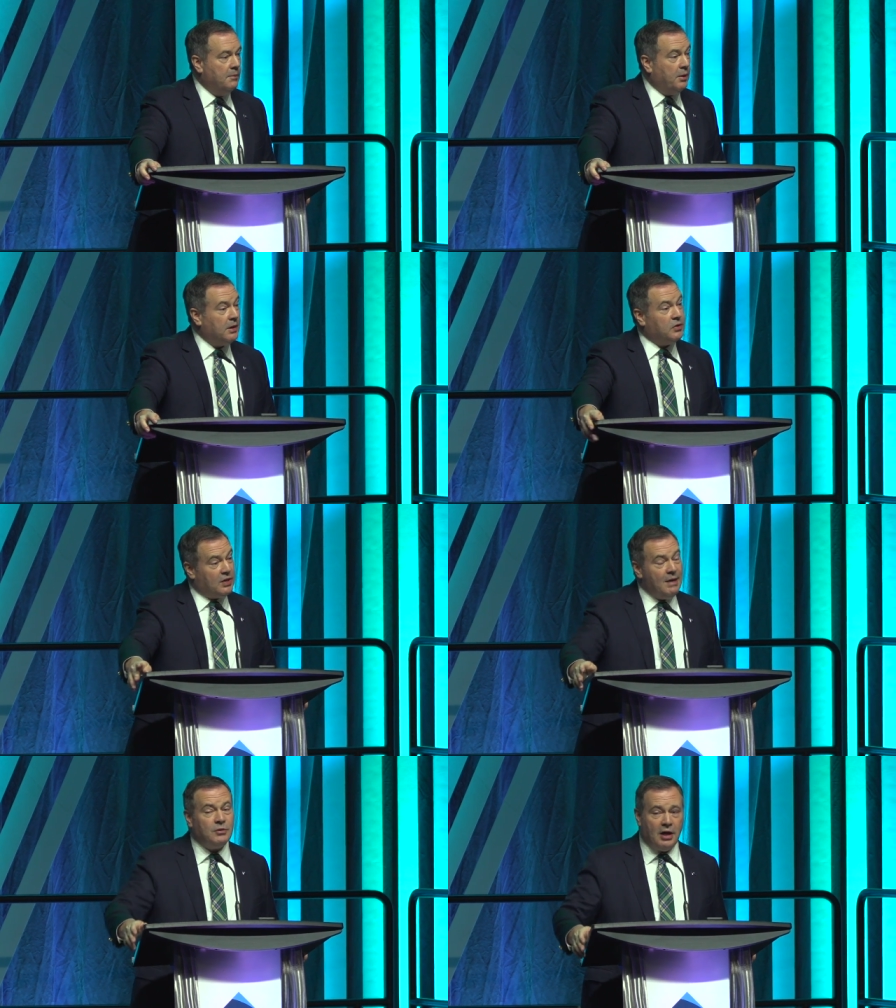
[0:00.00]
But at the
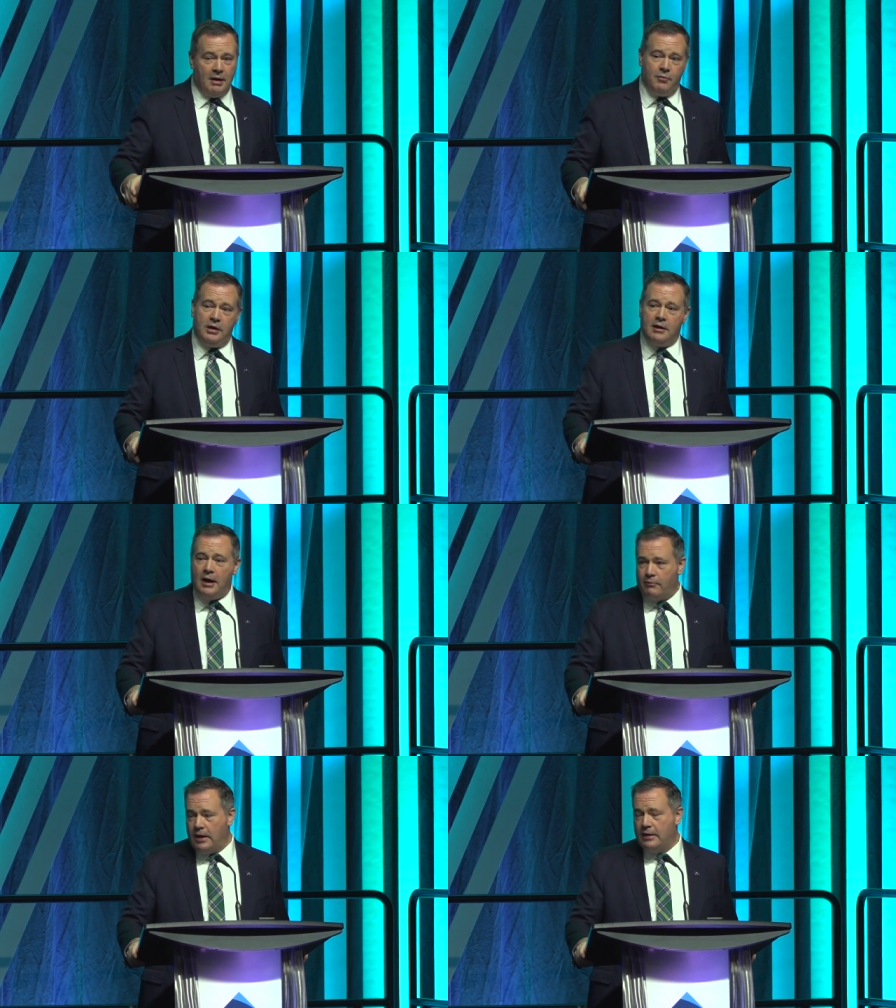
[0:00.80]
same time, we
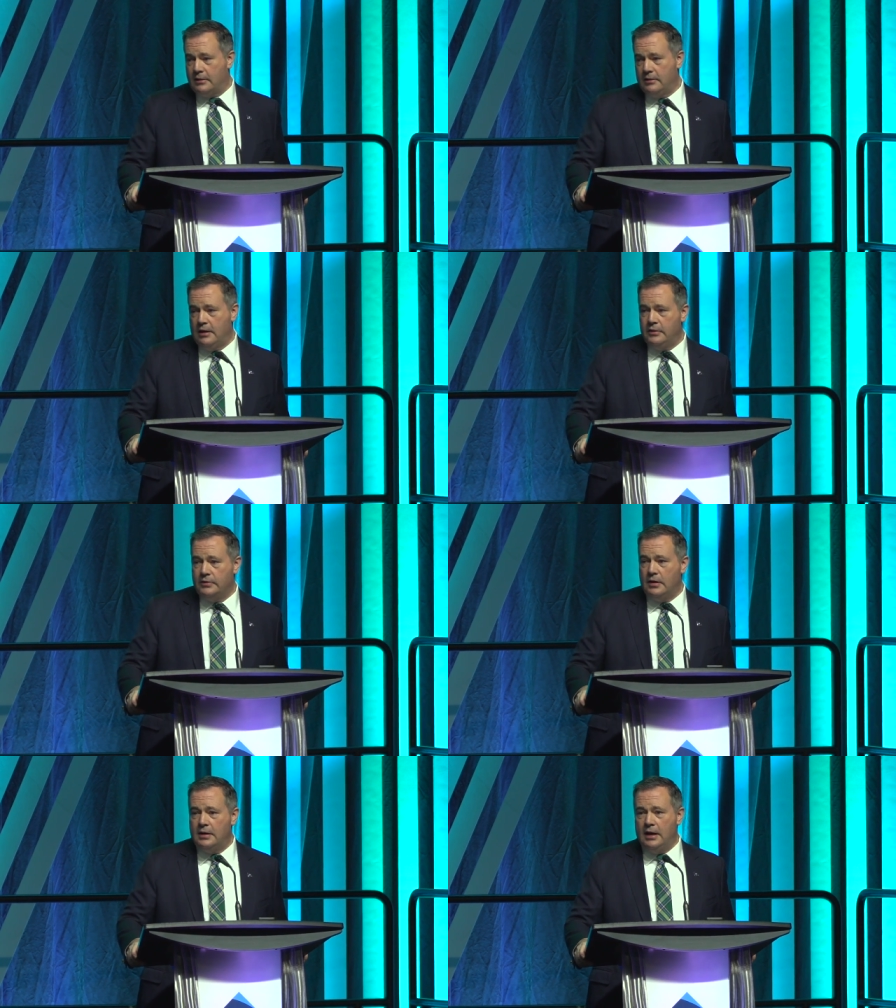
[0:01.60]
got to
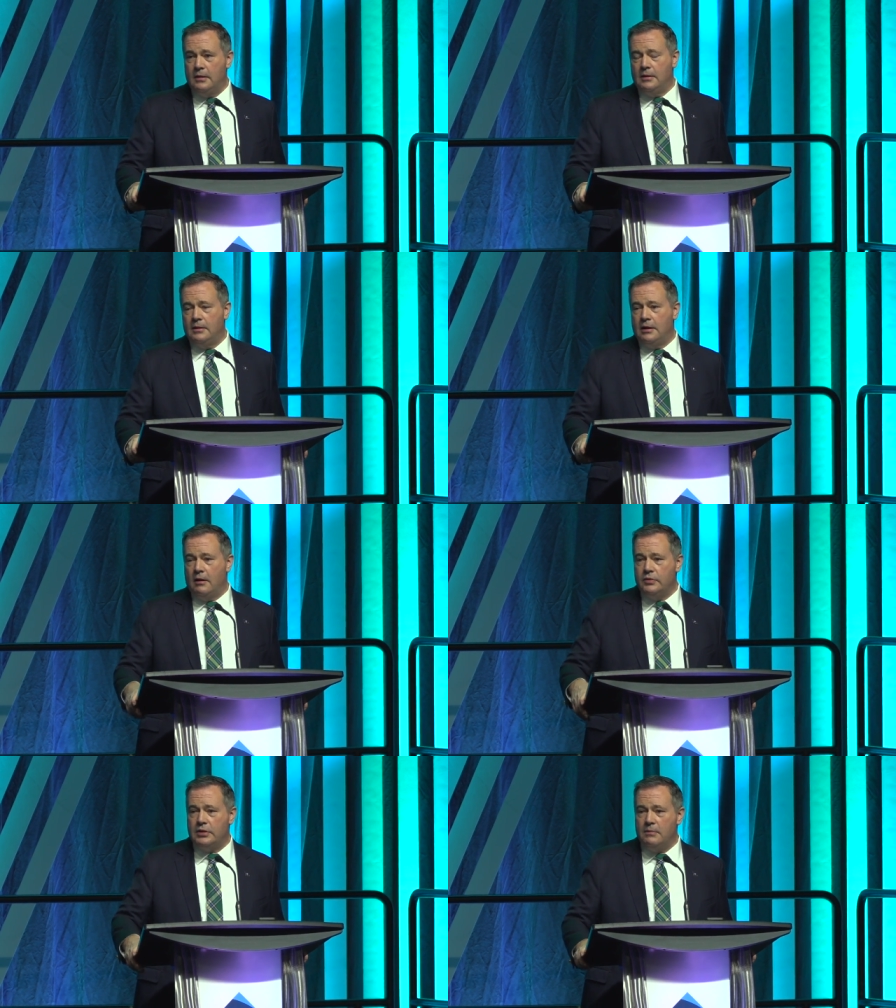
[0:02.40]
recognize that the
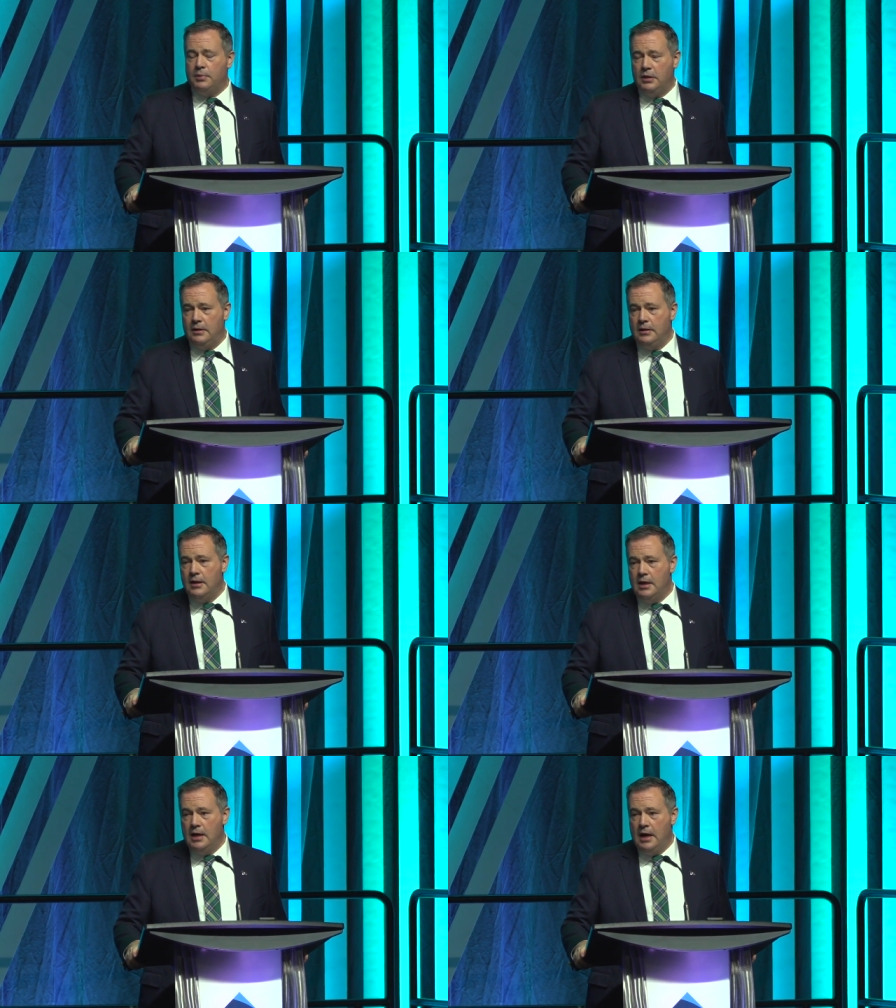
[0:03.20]
RCMP
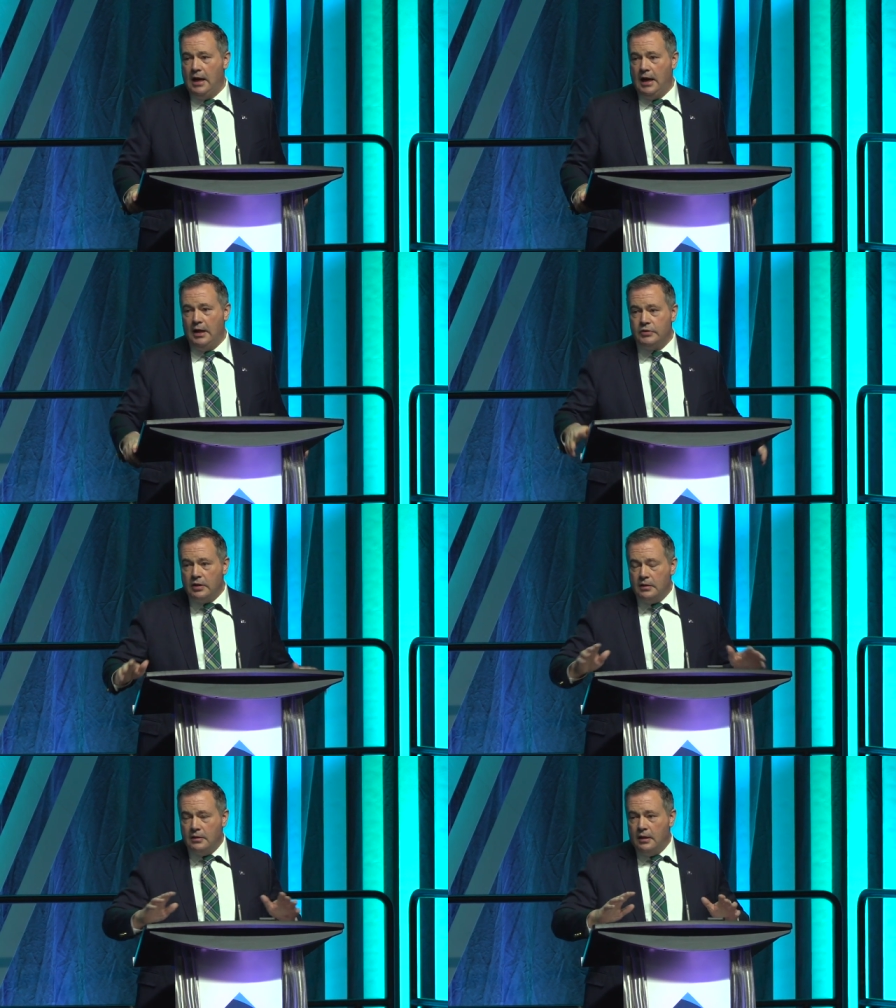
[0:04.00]
has
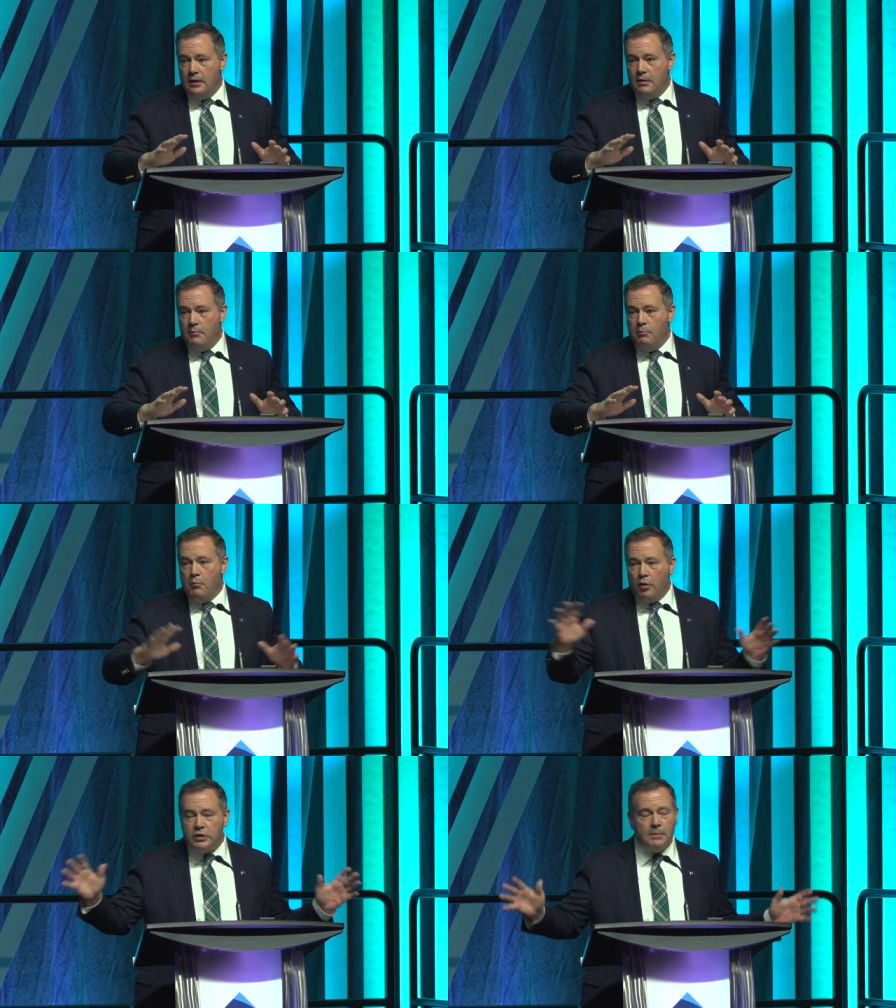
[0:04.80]

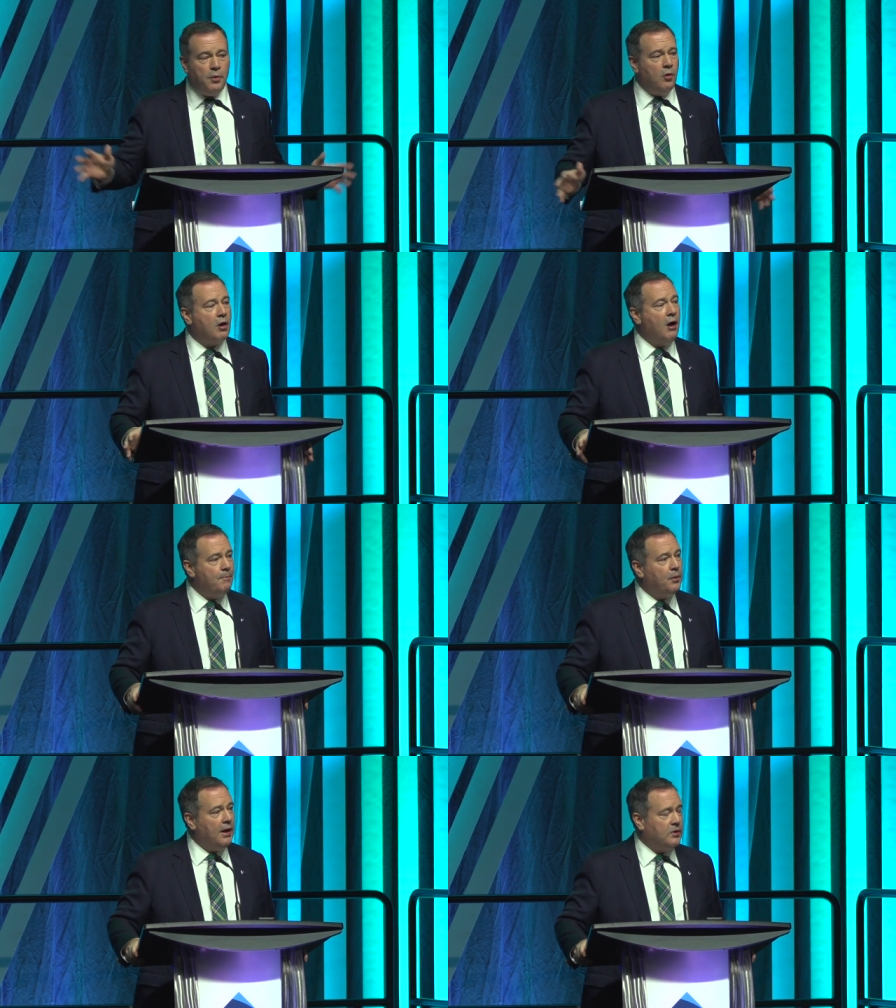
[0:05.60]
multiple
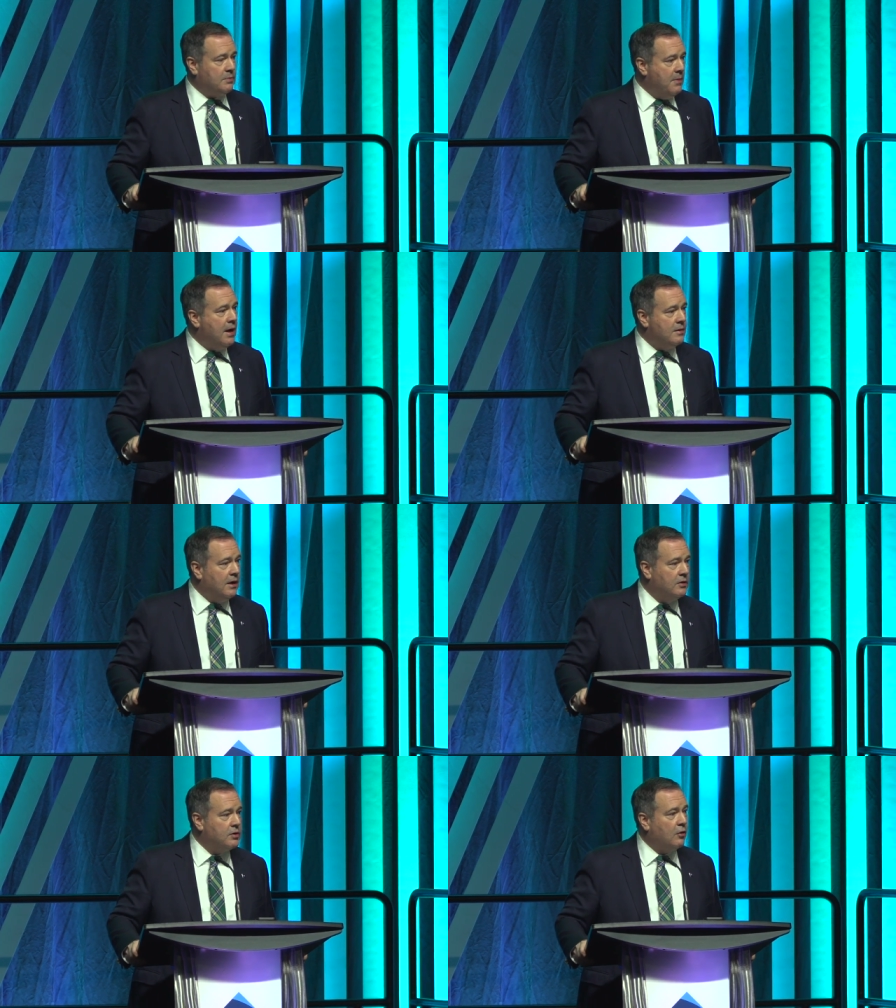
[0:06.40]
complex
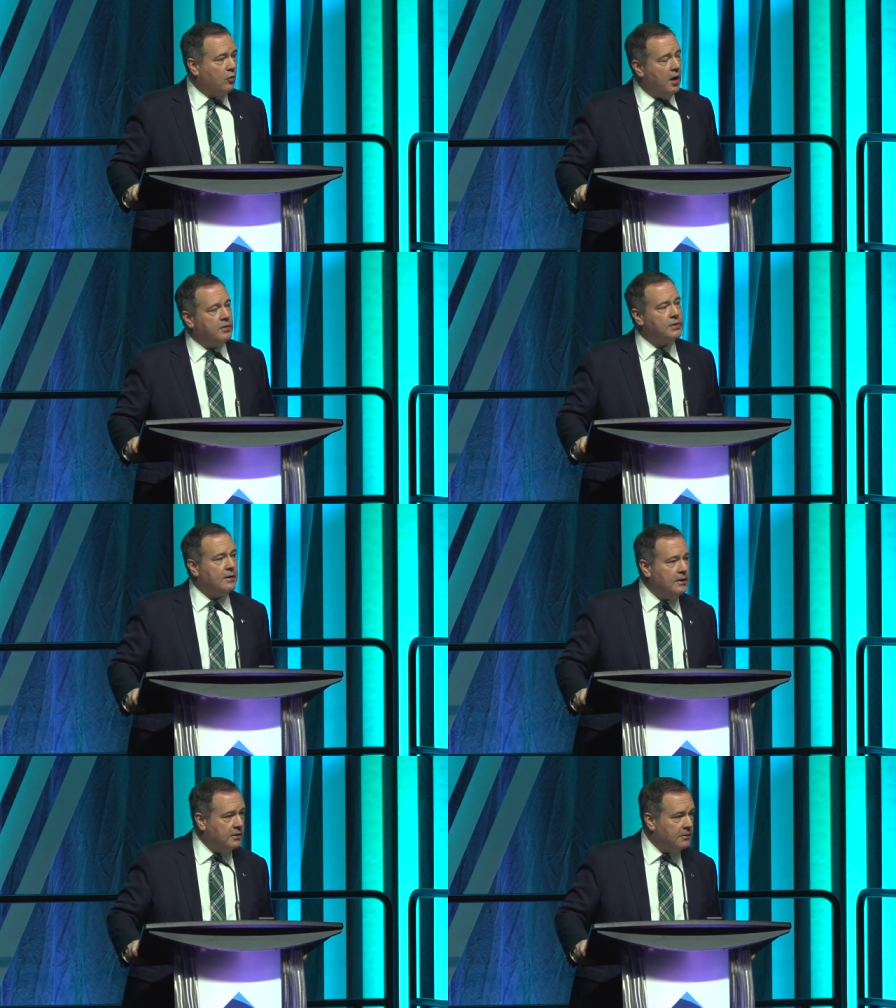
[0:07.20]
mandates across the
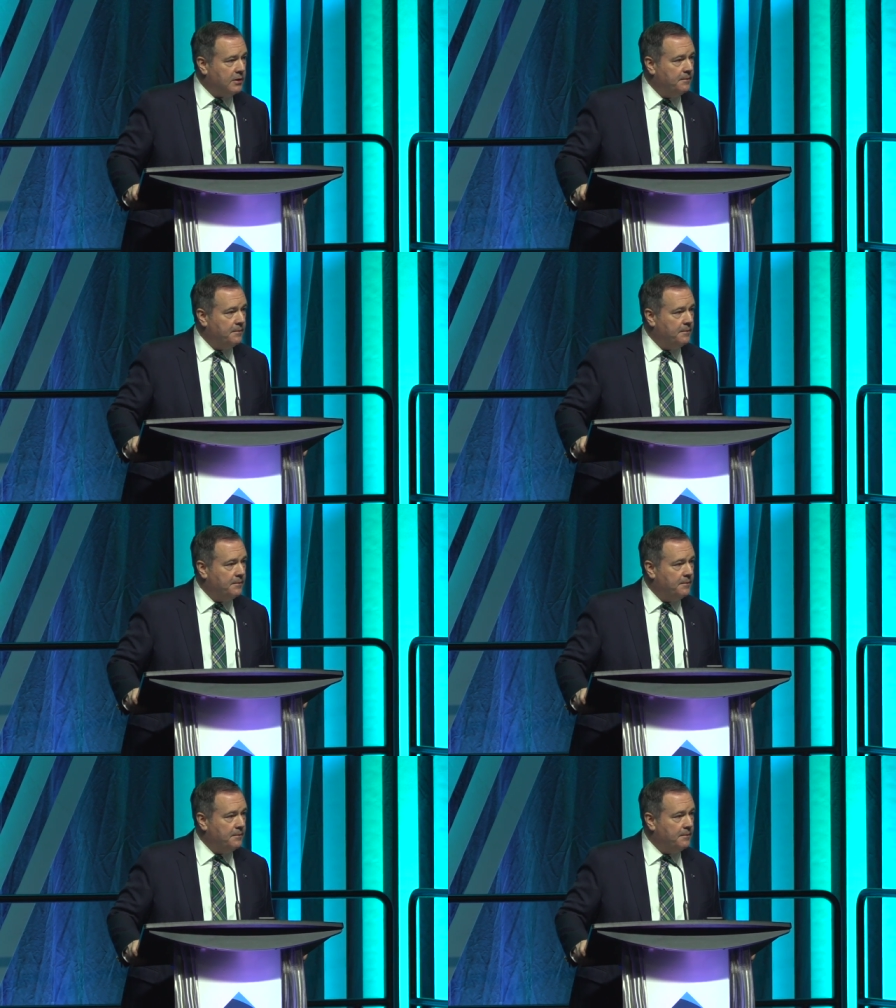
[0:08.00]
country